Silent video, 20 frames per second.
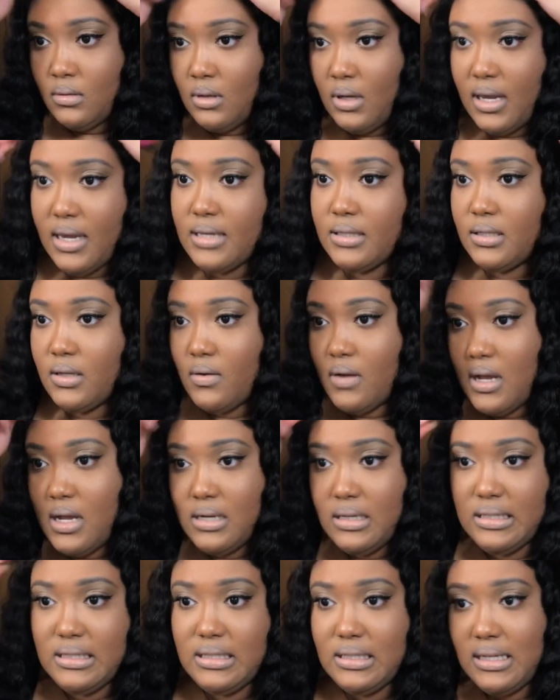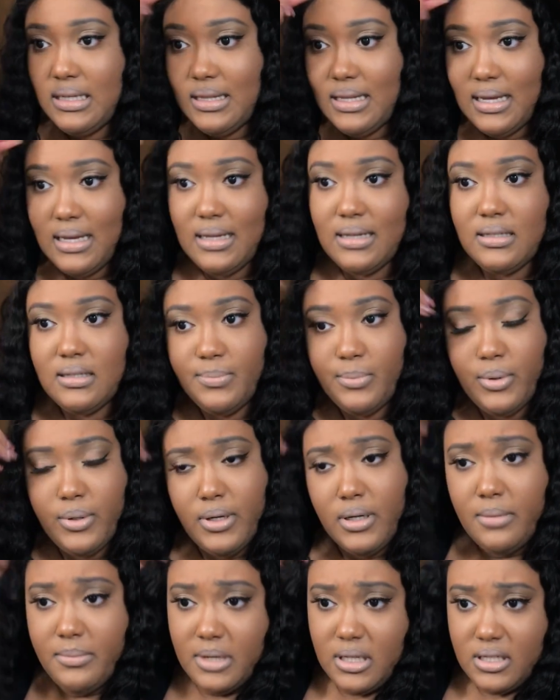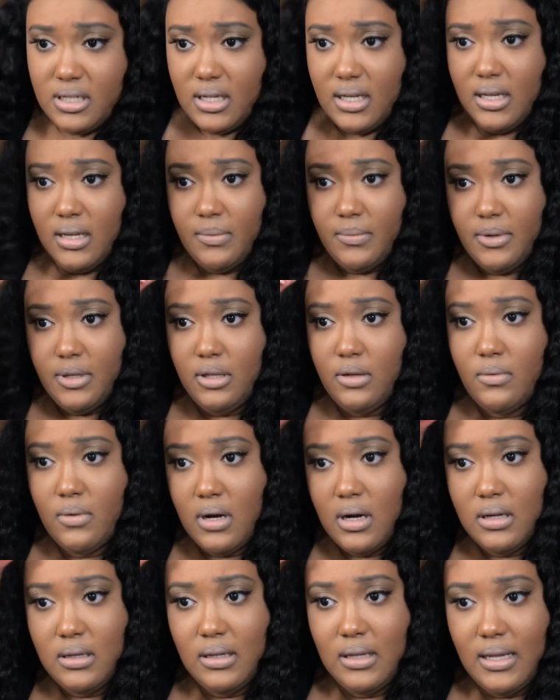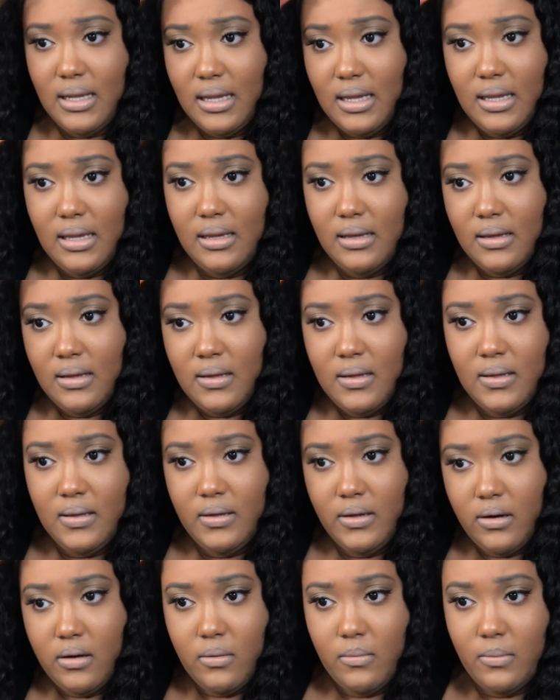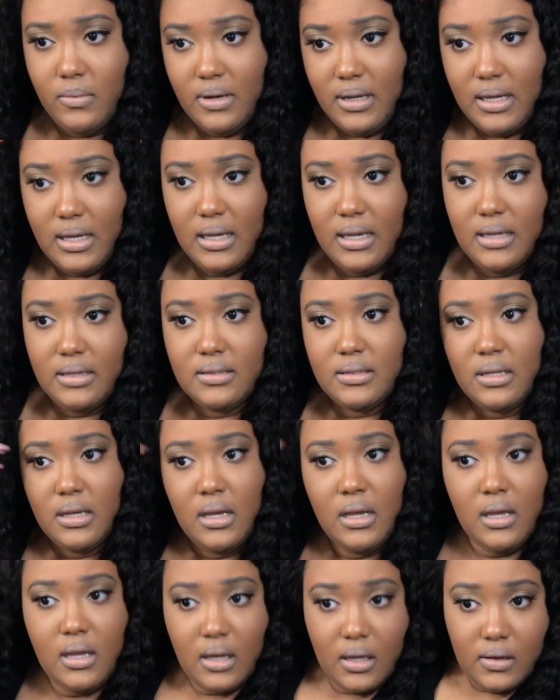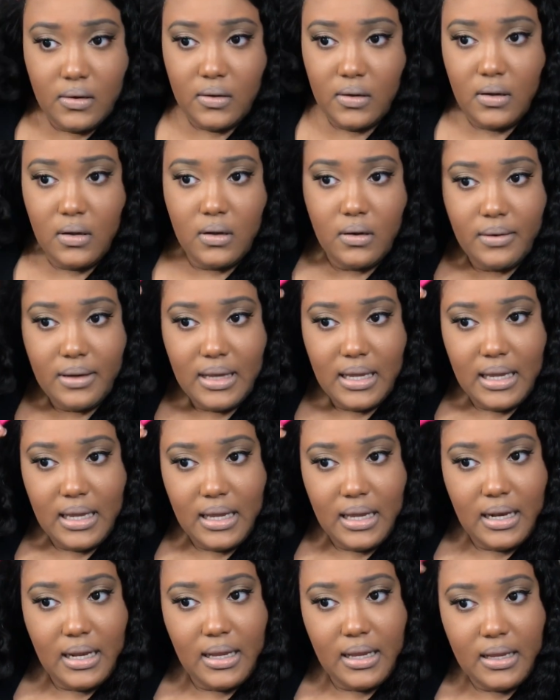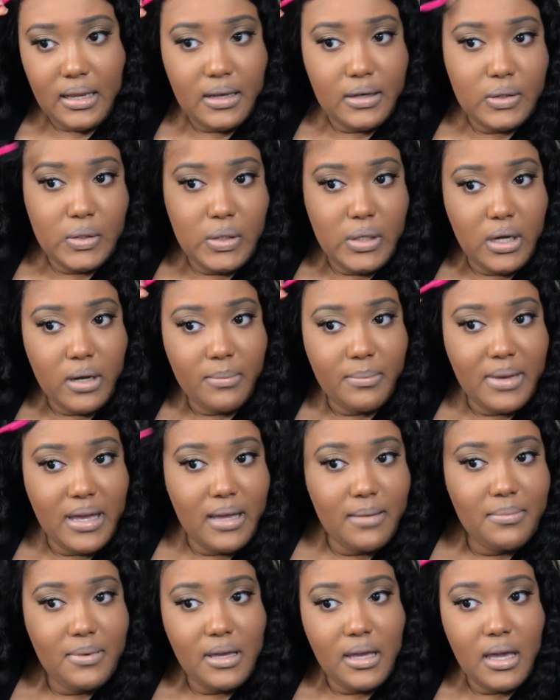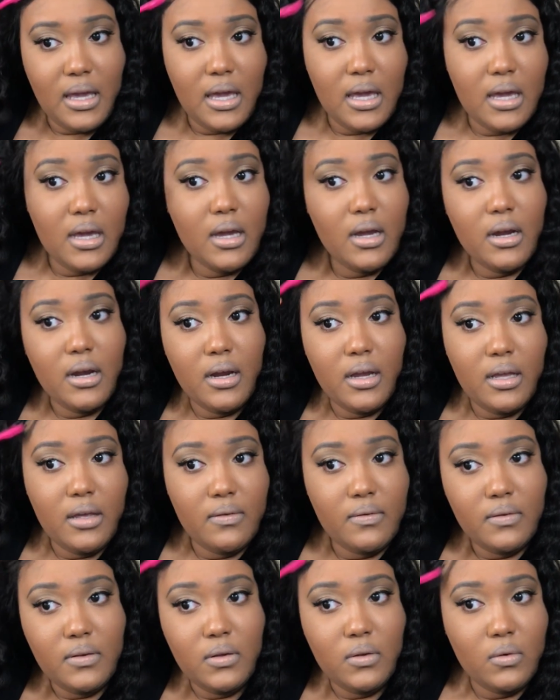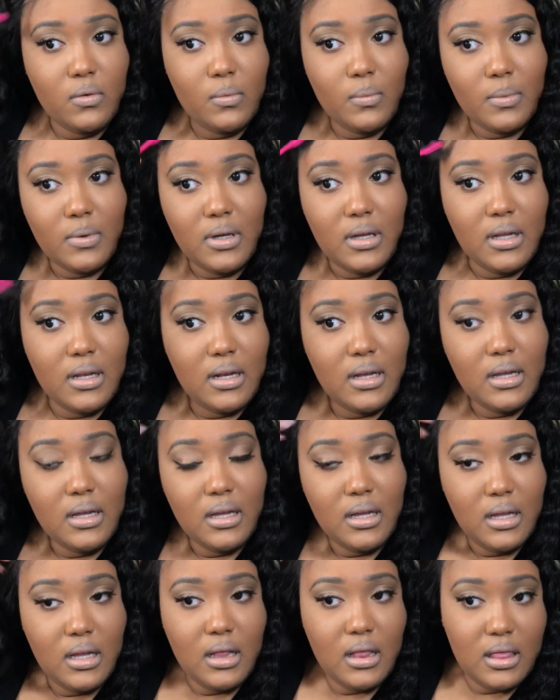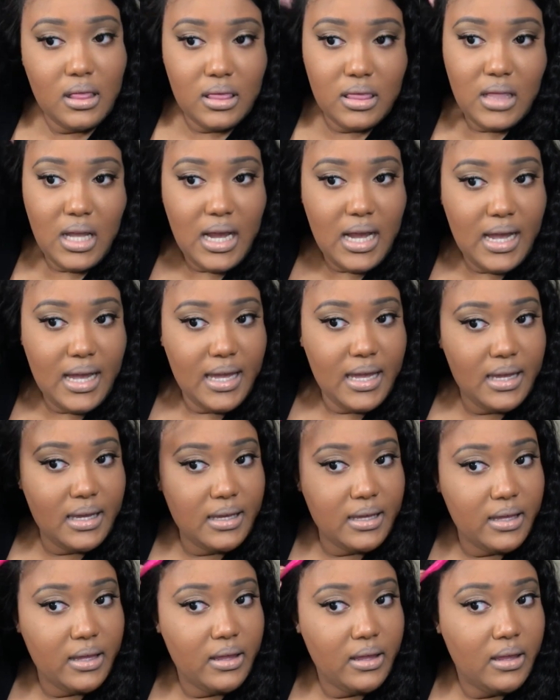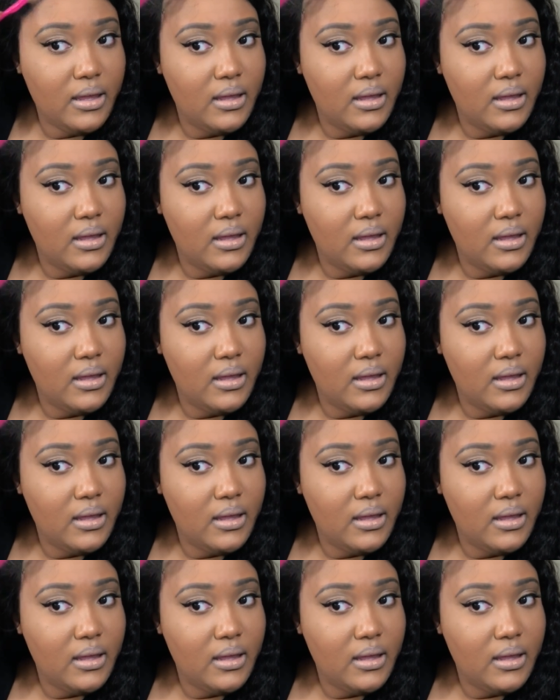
Okay, so honestly, that is pretty much it when you are laying your wigs. You can go ahead and do your baby hair if you would like.